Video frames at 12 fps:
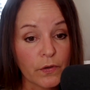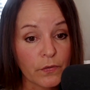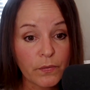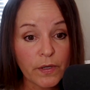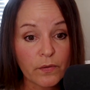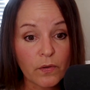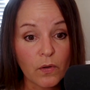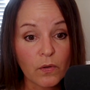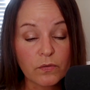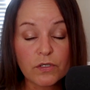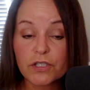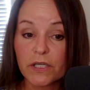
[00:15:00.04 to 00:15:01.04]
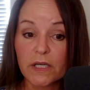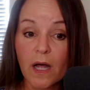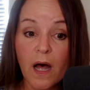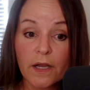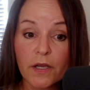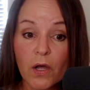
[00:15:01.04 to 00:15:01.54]
a 3-year-old should
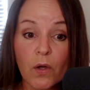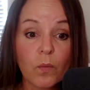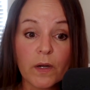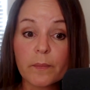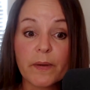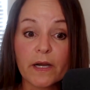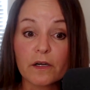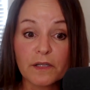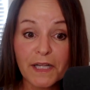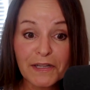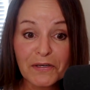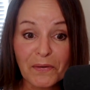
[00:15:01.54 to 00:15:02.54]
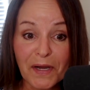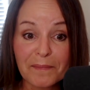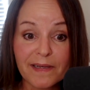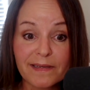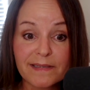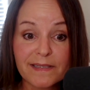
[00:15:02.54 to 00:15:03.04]
not know what a parallelogram
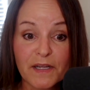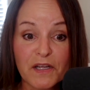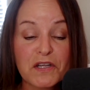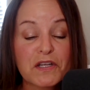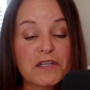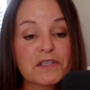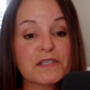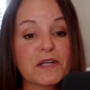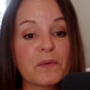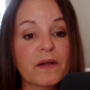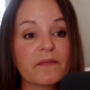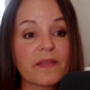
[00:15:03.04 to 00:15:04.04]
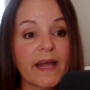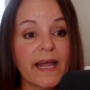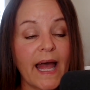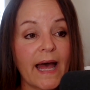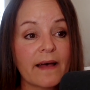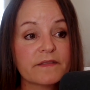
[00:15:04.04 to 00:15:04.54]
is. So if they
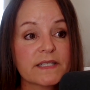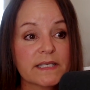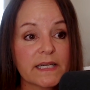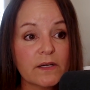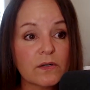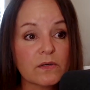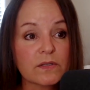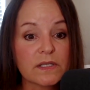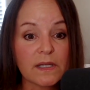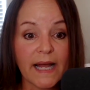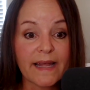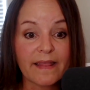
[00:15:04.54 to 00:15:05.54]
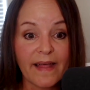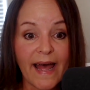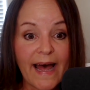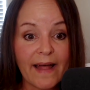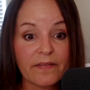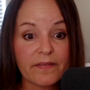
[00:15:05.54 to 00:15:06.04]
have skills like
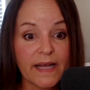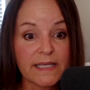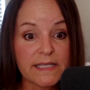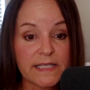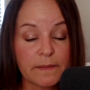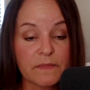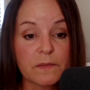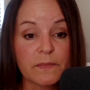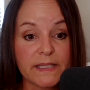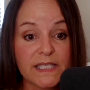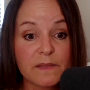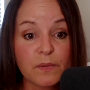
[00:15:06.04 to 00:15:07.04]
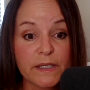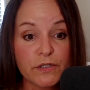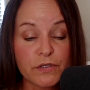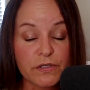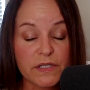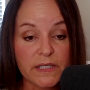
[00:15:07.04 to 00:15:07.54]
that seem to be
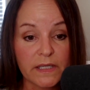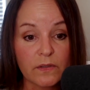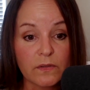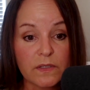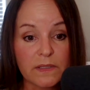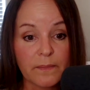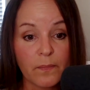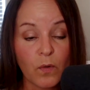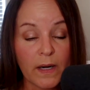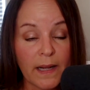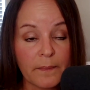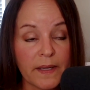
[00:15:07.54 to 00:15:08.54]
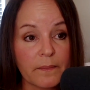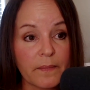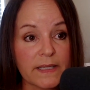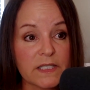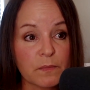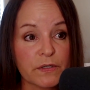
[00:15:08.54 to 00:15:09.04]
splinter skills, and what I mean
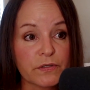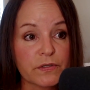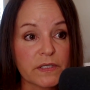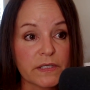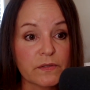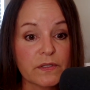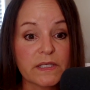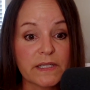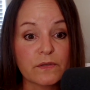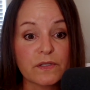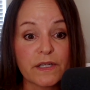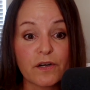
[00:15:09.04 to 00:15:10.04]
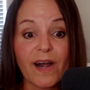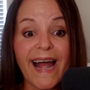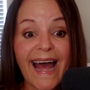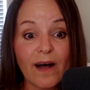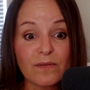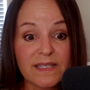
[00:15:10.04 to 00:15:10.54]
by splinter skills, skills that are
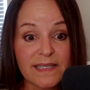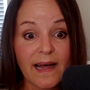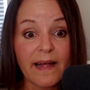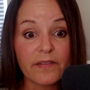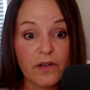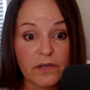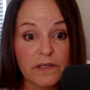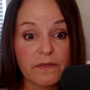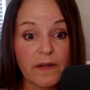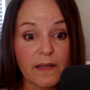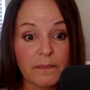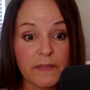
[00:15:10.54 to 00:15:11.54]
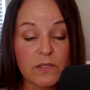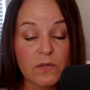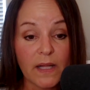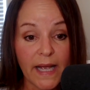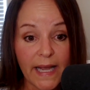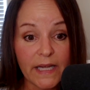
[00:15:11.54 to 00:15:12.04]
outside their
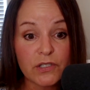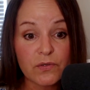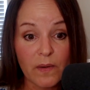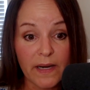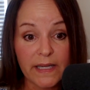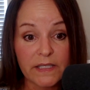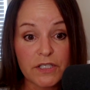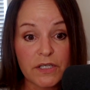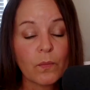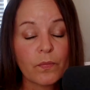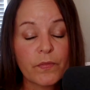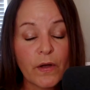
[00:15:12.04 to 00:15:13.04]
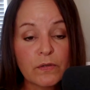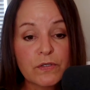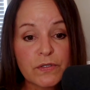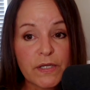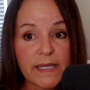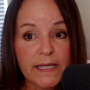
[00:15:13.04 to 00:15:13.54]
developmental age range,
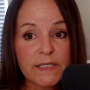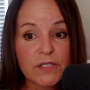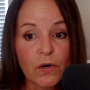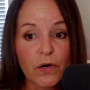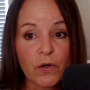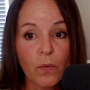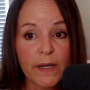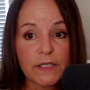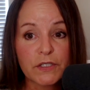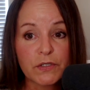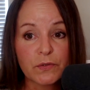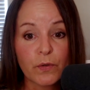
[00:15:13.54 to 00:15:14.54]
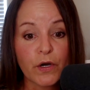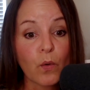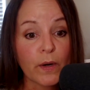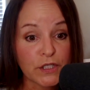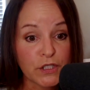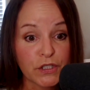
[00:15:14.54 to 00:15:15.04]
those kids we're going
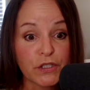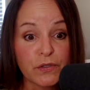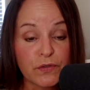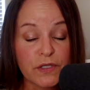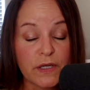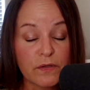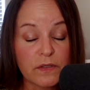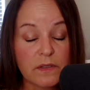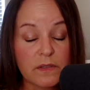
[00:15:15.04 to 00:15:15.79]
to use their